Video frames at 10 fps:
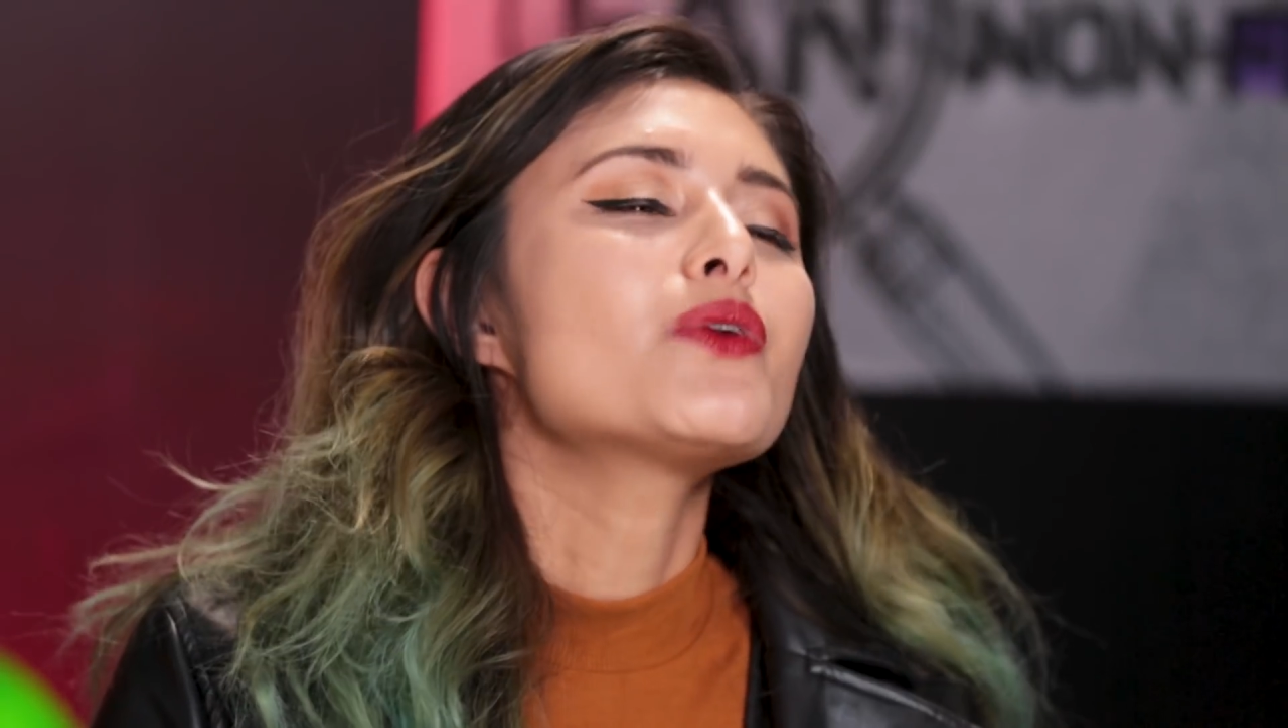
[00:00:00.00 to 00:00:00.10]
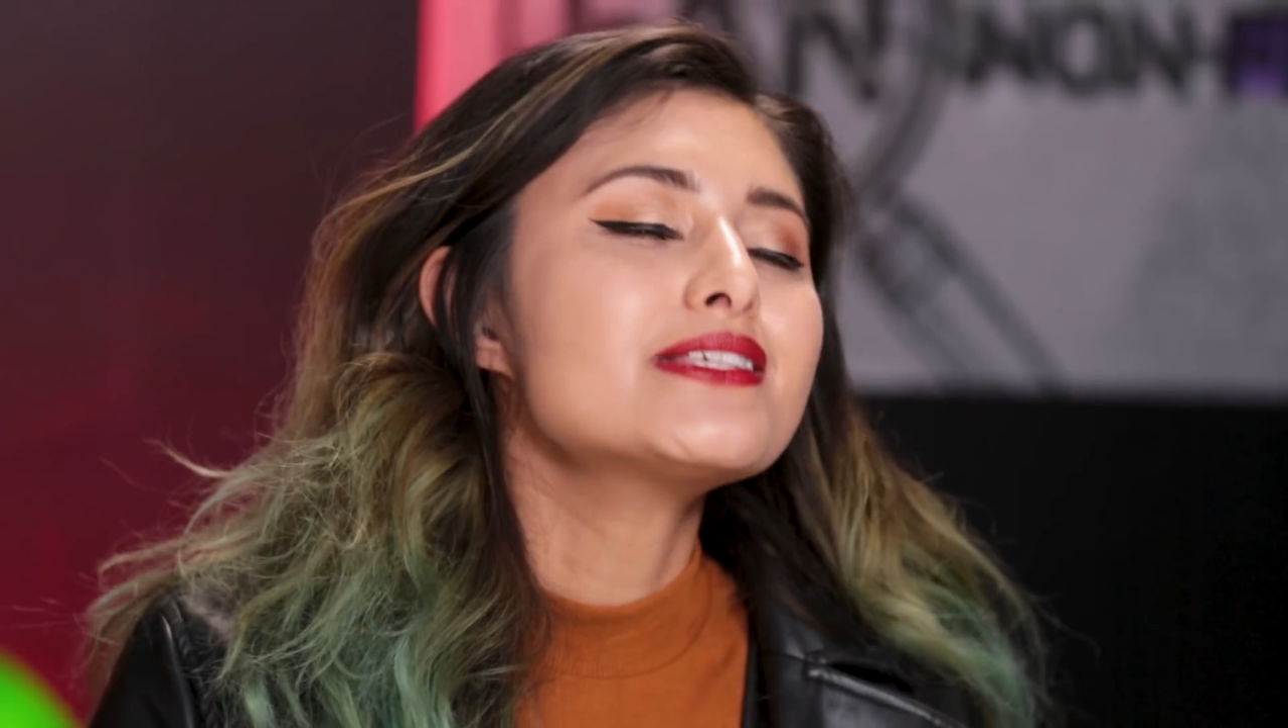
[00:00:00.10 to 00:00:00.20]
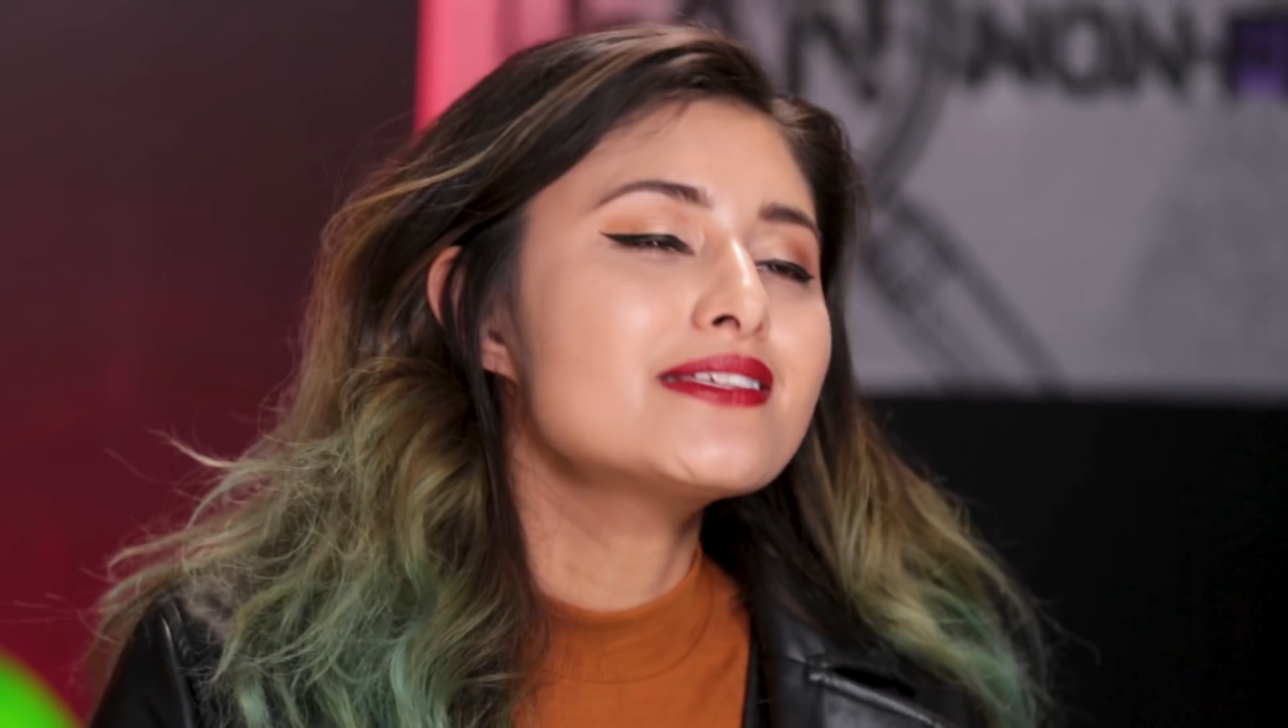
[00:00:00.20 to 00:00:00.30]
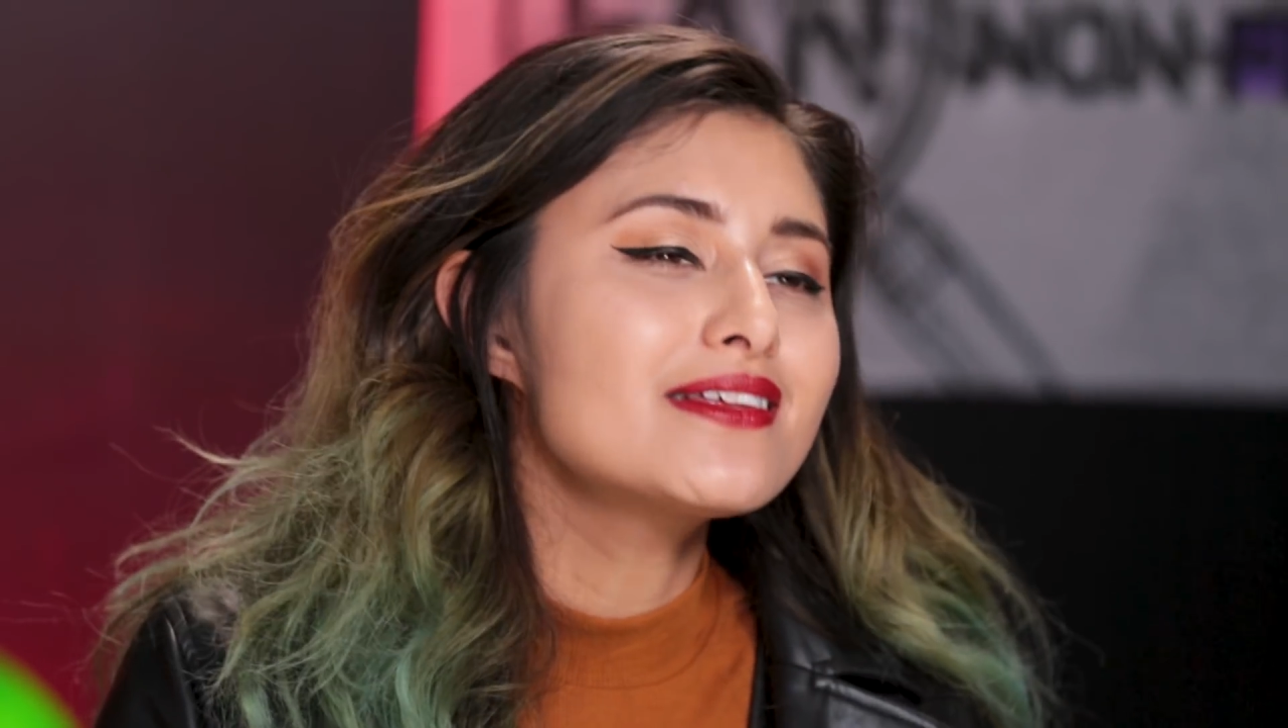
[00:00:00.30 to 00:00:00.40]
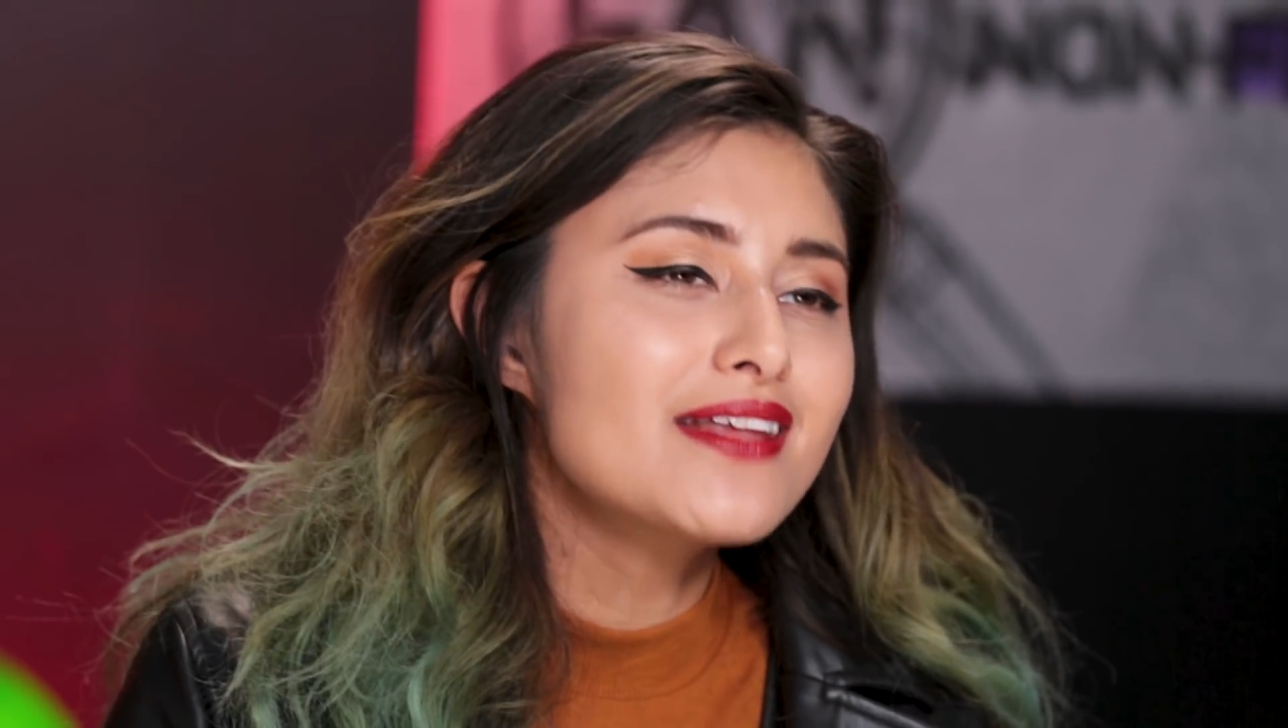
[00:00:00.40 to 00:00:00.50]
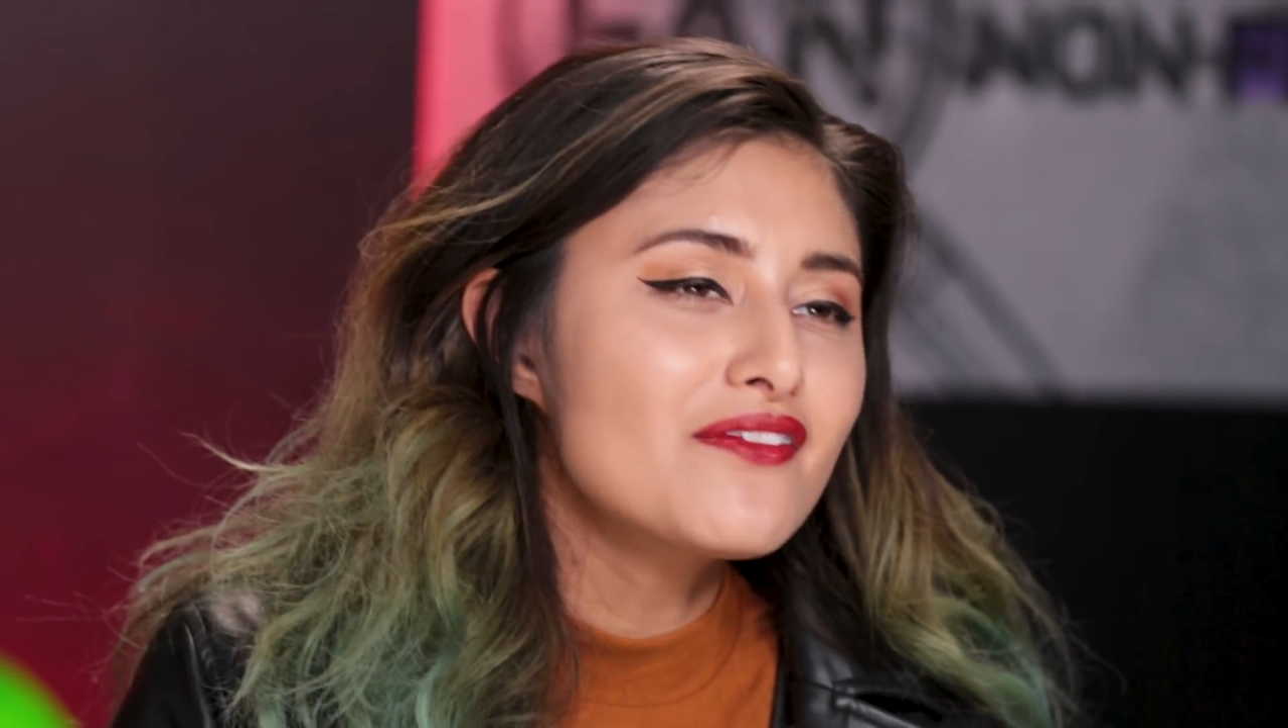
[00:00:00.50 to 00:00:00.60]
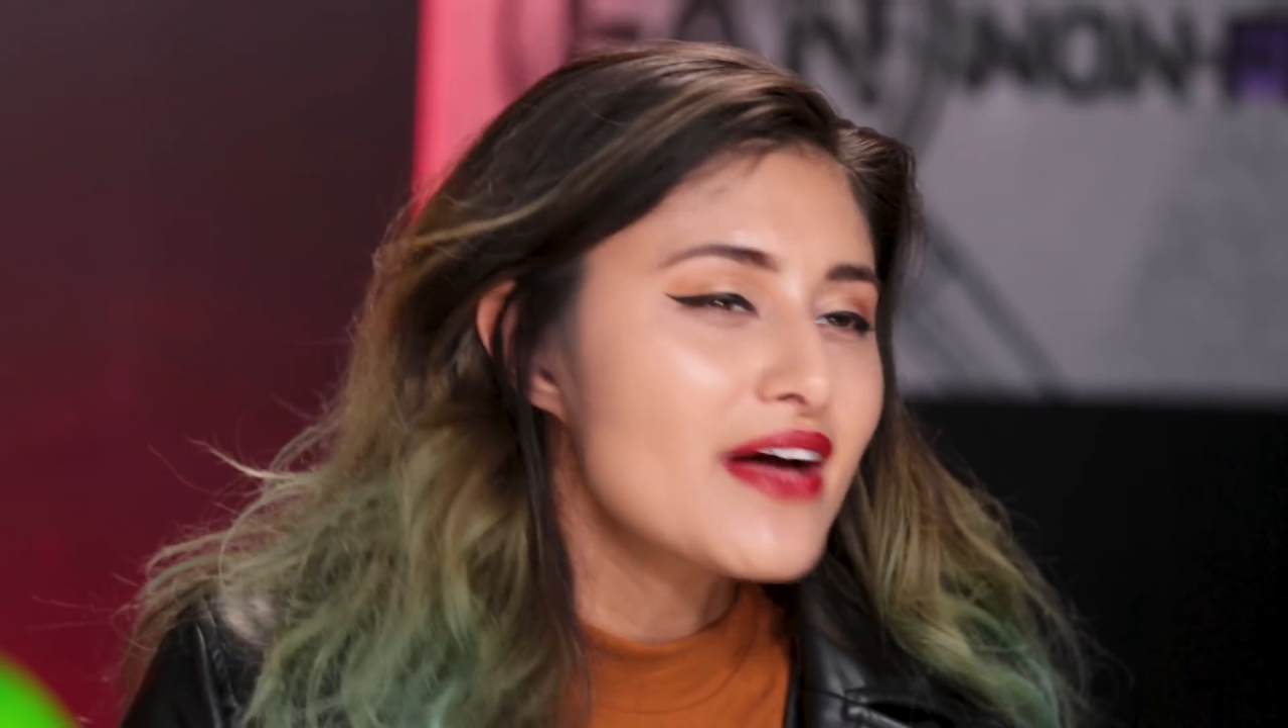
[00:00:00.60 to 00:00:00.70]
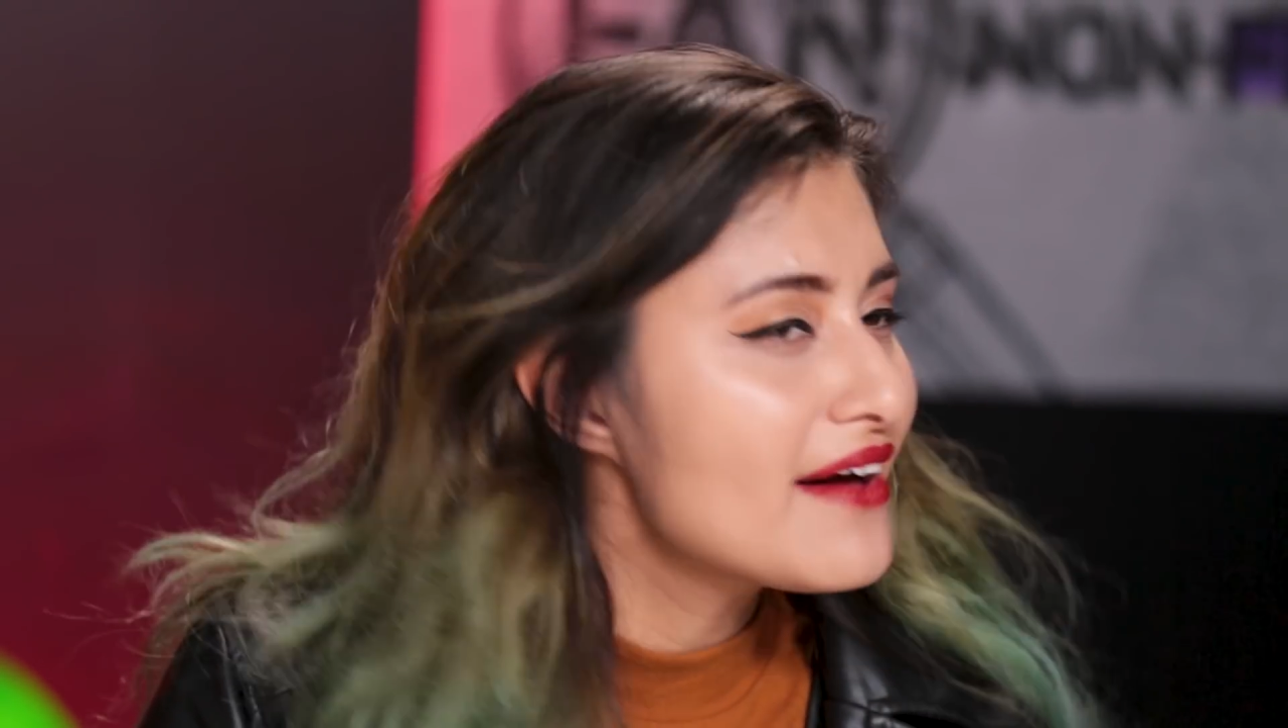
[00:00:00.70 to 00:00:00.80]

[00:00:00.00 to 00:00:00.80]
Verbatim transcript: wasn't enough